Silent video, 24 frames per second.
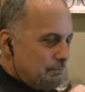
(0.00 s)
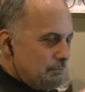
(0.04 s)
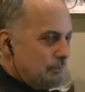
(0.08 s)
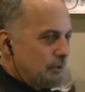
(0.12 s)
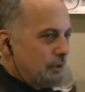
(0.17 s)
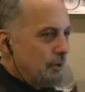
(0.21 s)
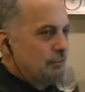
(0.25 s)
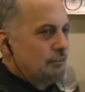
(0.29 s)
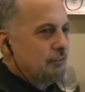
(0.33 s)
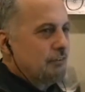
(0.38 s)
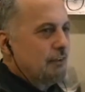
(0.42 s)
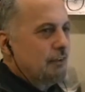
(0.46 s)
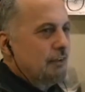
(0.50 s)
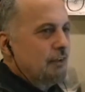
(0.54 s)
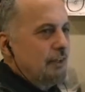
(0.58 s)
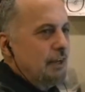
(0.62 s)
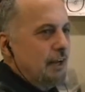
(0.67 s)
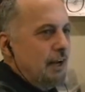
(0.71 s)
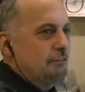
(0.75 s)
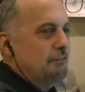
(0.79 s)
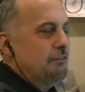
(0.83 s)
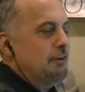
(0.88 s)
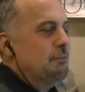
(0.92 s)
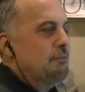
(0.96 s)
toss it on
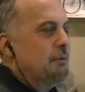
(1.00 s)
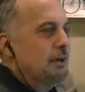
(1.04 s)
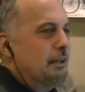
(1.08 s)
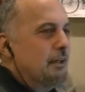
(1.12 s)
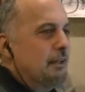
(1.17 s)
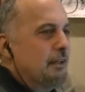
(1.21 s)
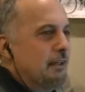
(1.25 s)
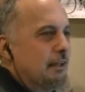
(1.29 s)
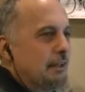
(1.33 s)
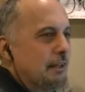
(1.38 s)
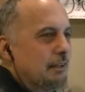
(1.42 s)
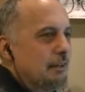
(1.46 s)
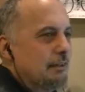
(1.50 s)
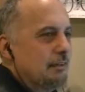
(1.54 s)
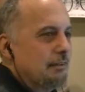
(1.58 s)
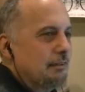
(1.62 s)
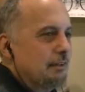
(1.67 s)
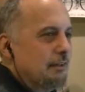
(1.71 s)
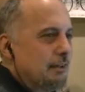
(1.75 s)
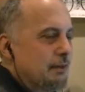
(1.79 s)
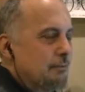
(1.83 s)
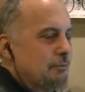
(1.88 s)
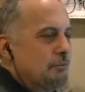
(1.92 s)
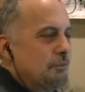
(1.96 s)
everybody that
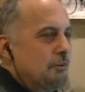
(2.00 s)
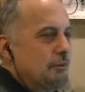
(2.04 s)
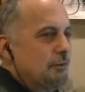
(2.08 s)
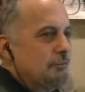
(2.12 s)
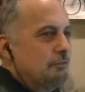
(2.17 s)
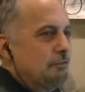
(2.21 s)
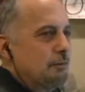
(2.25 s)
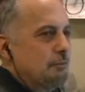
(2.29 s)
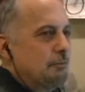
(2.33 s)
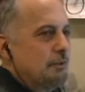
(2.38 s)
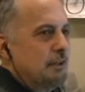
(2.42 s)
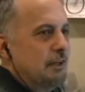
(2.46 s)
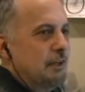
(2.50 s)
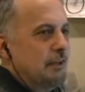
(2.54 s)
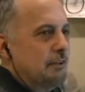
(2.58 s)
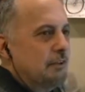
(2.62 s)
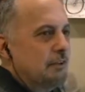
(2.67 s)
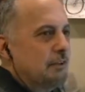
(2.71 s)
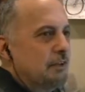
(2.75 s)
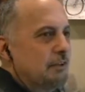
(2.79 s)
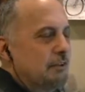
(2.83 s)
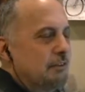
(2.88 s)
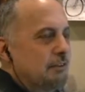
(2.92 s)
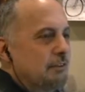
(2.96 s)
comes here from
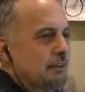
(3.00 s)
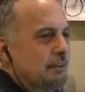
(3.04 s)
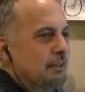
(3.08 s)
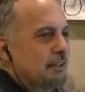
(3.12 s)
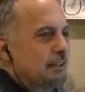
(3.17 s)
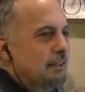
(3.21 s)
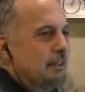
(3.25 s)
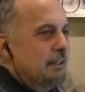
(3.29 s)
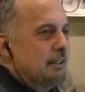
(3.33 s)
another country.